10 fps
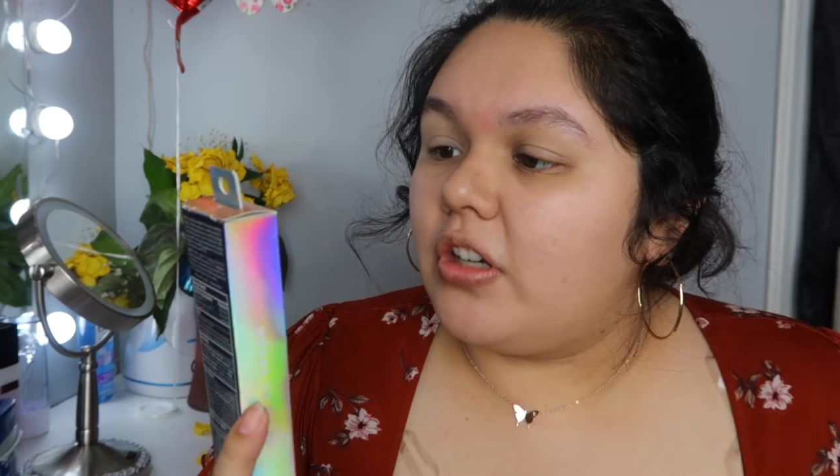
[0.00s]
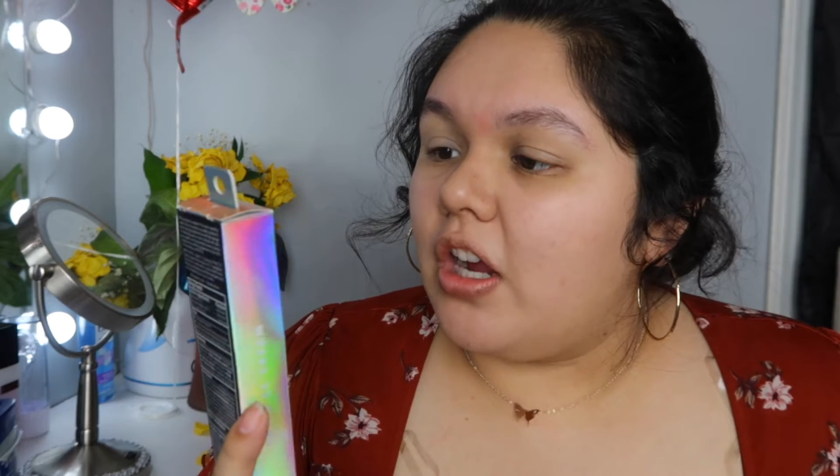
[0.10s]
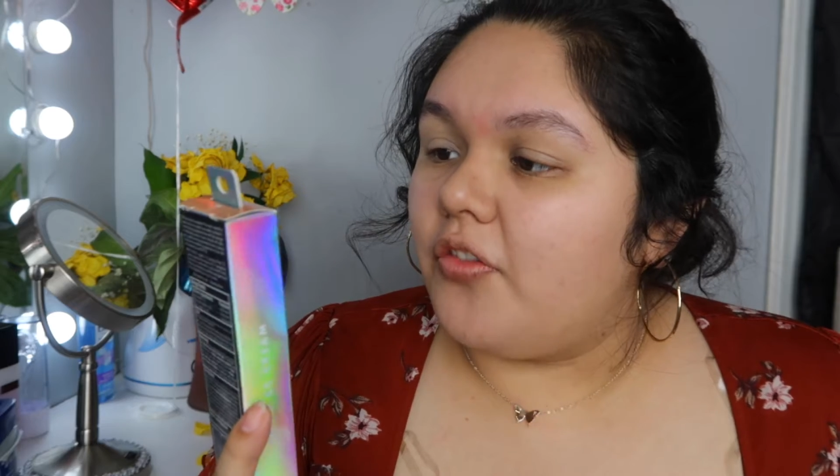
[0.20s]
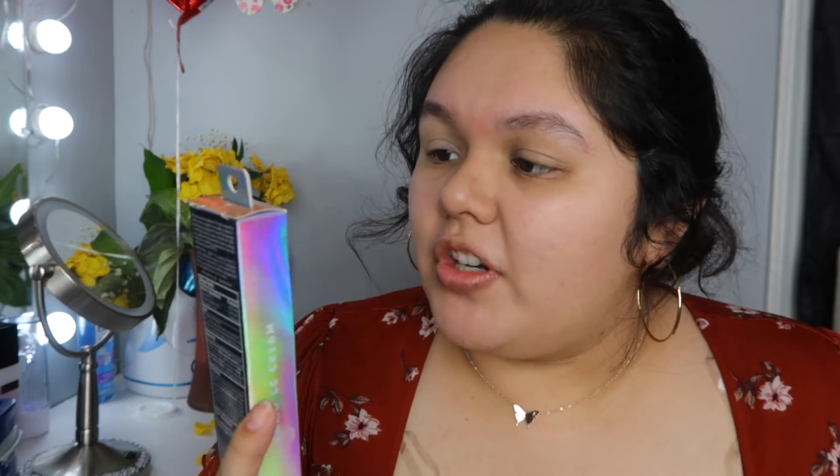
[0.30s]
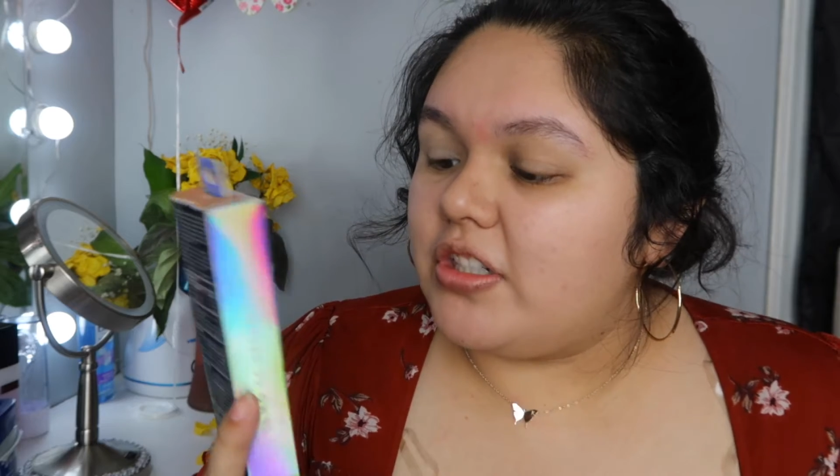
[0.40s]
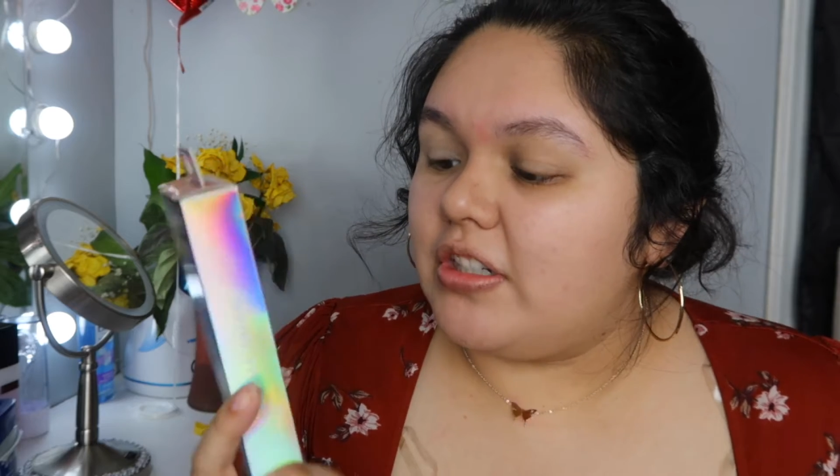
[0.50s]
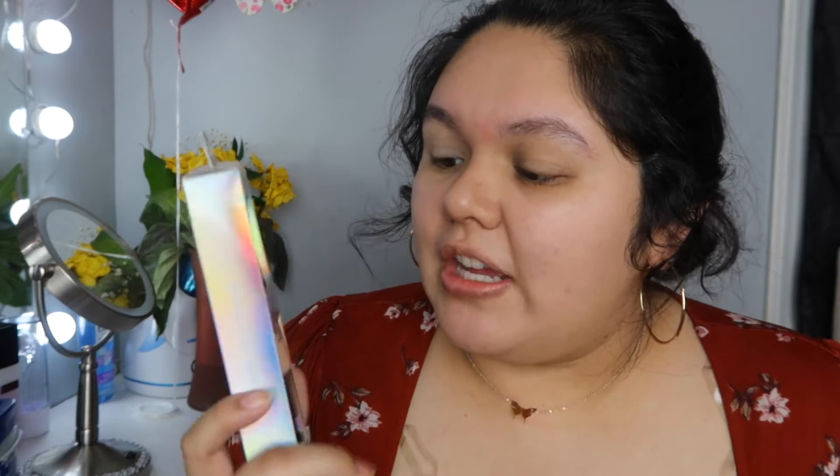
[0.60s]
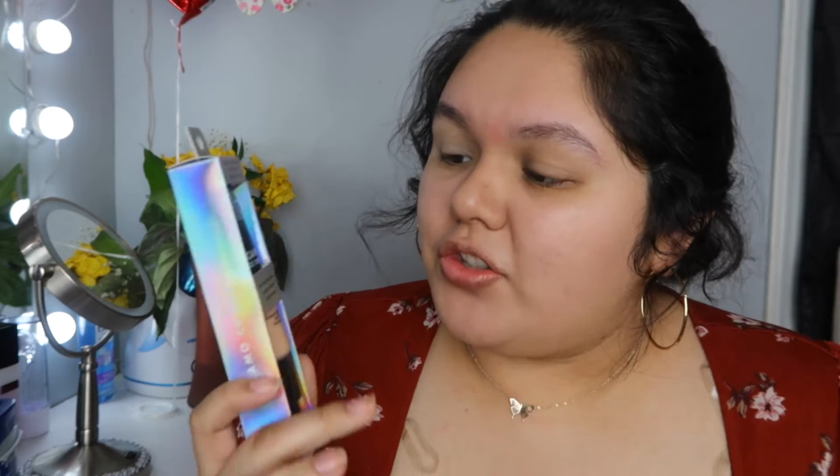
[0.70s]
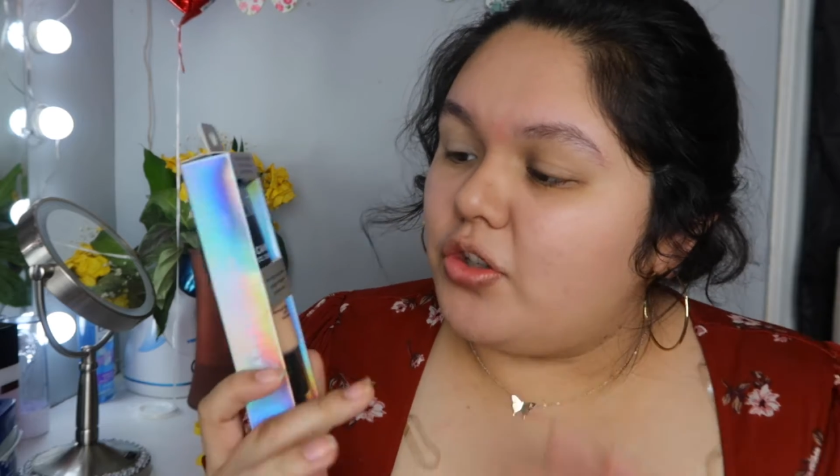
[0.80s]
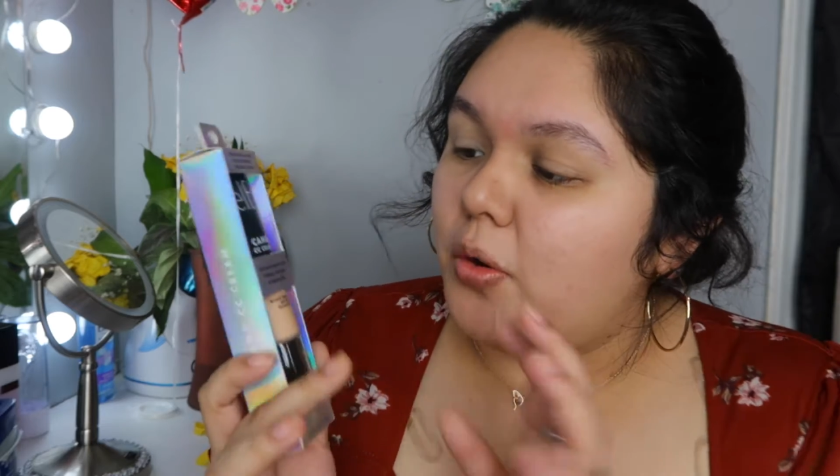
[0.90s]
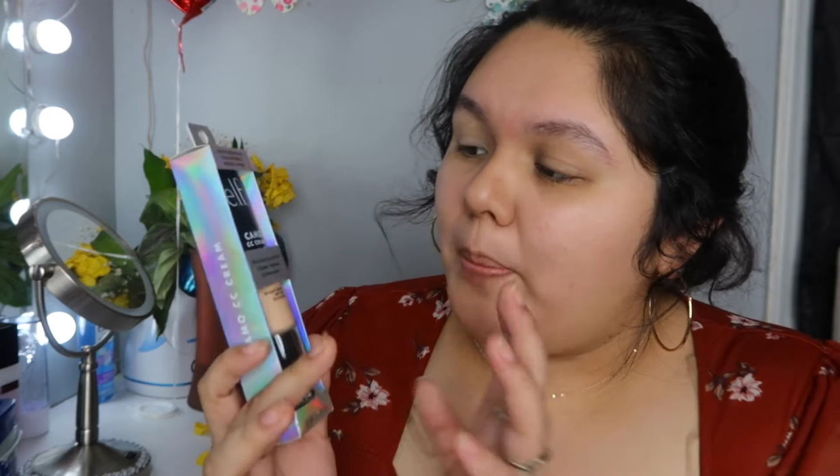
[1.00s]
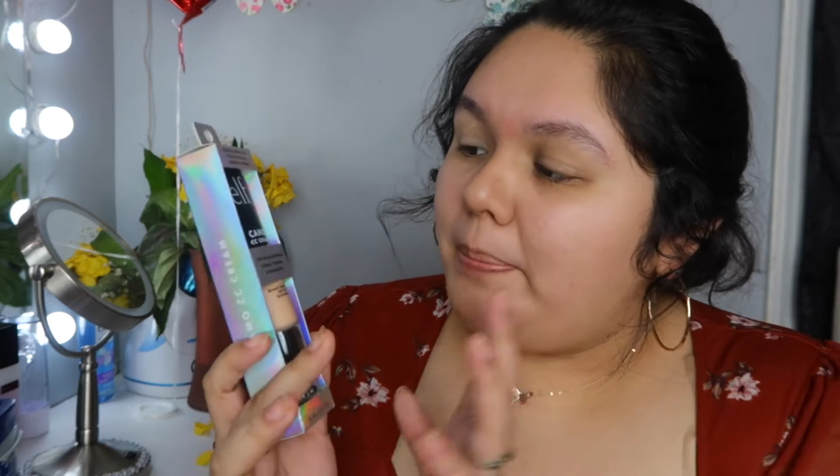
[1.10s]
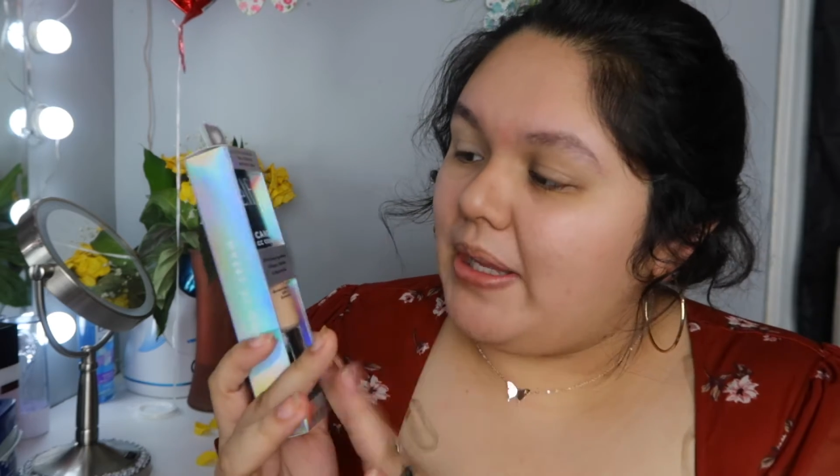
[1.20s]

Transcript: Coverage Natural